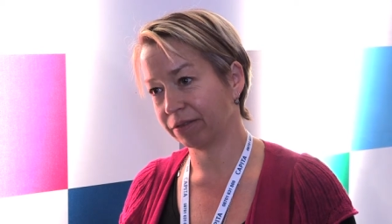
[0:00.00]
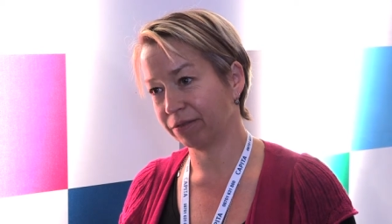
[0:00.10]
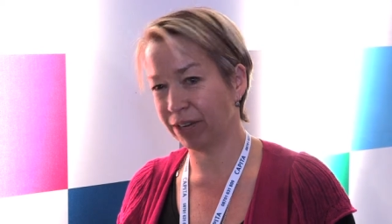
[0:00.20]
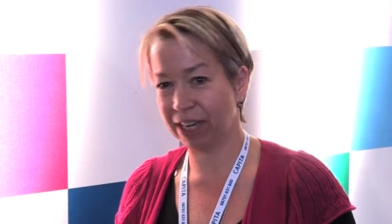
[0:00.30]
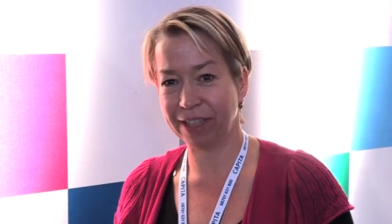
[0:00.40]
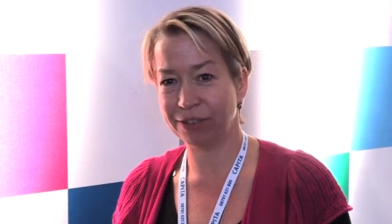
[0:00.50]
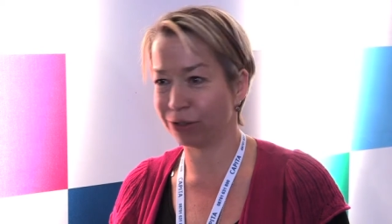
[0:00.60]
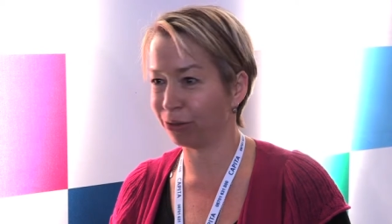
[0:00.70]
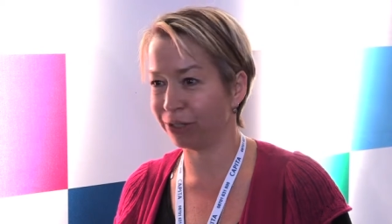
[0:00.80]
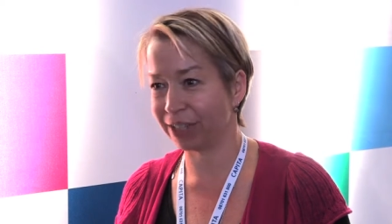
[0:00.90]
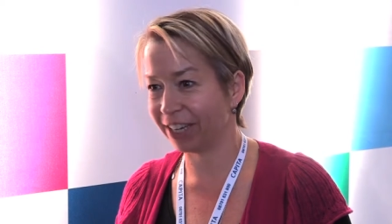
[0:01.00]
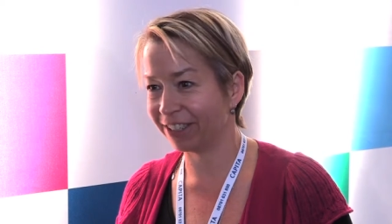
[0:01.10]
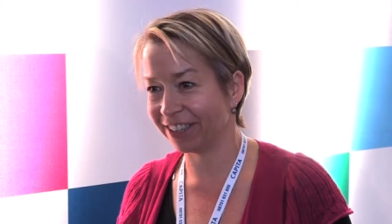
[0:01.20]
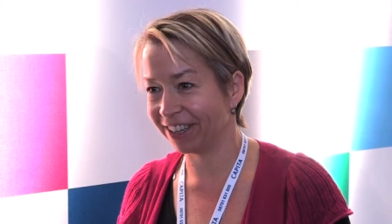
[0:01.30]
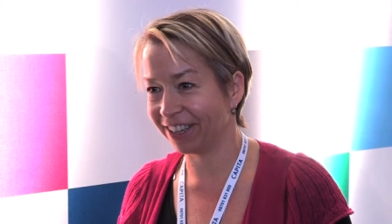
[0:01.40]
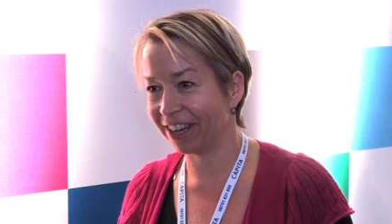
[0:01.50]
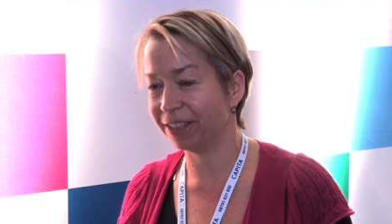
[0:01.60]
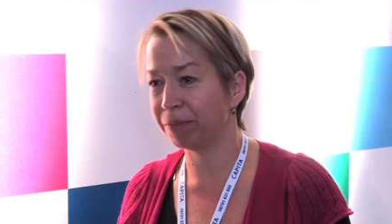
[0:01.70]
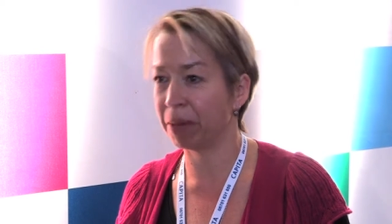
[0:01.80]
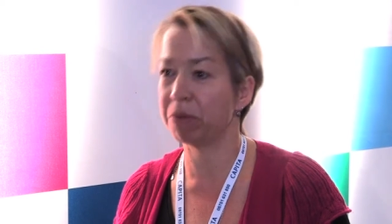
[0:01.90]
really saw the data,
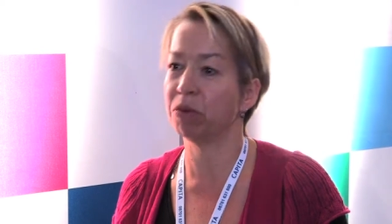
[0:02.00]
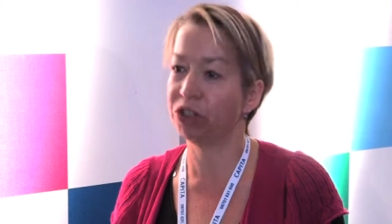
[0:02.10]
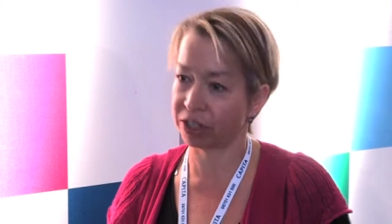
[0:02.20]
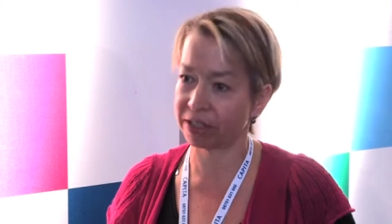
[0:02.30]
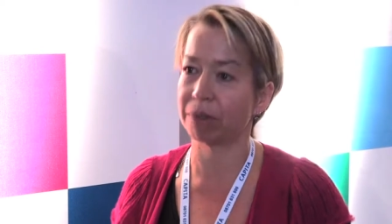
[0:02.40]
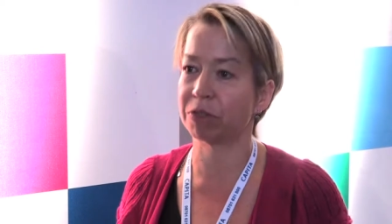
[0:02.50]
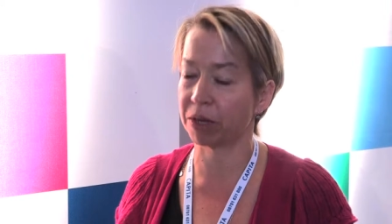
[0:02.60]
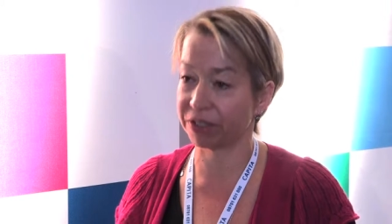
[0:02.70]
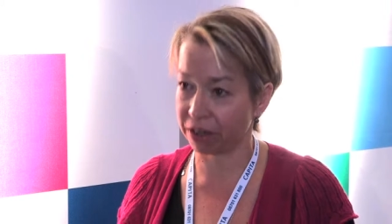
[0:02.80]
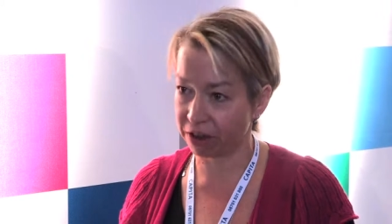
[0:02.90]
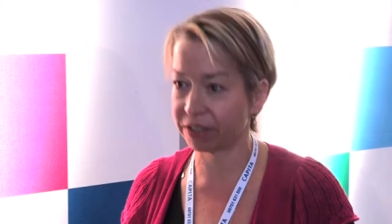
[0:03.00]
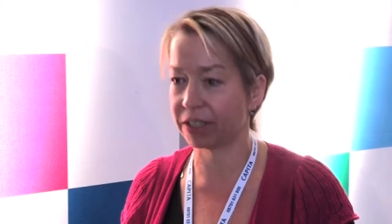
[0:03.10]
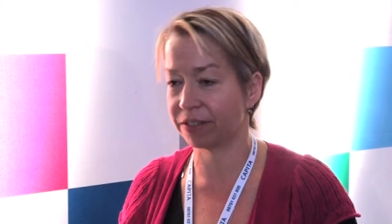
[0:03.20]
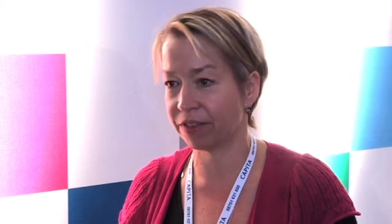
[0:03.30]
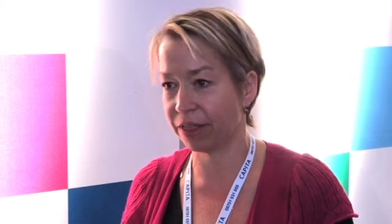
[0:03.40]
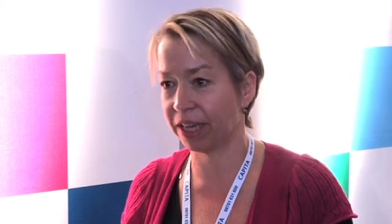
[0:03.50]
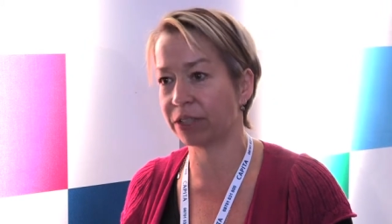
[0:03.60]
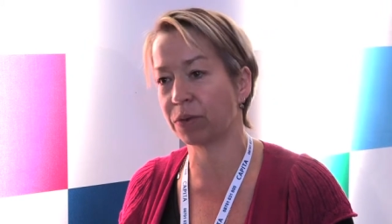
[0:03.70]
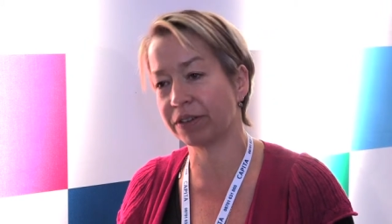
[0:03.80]
and people would just come to us and ask us for things.